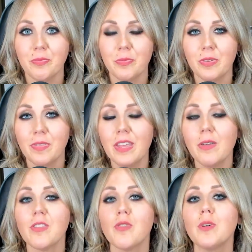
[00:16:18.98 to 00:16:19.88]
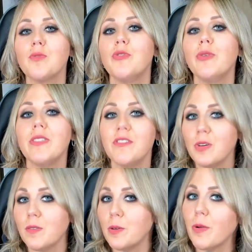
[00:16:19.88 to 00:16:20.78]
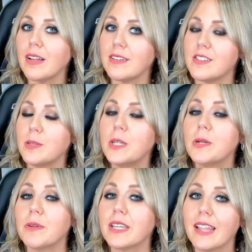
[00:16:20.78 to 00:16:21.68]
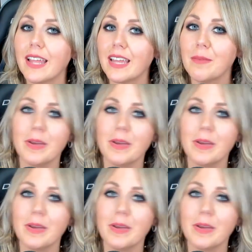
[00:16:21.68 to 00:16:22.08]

You think you can switch between the two if you want to see what you really like.